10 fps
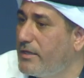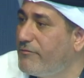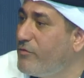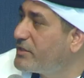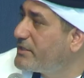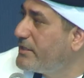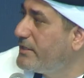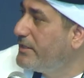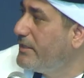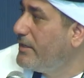
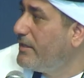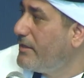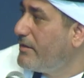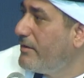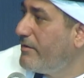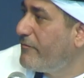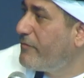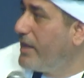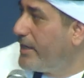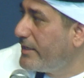foresee
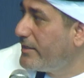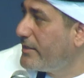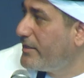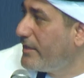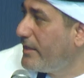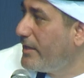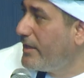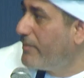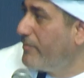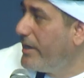flying
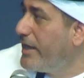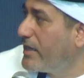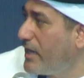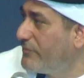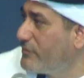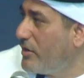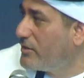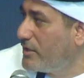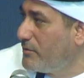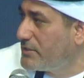aircraft
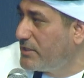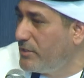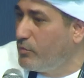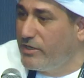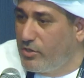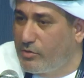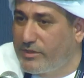autonomously. We know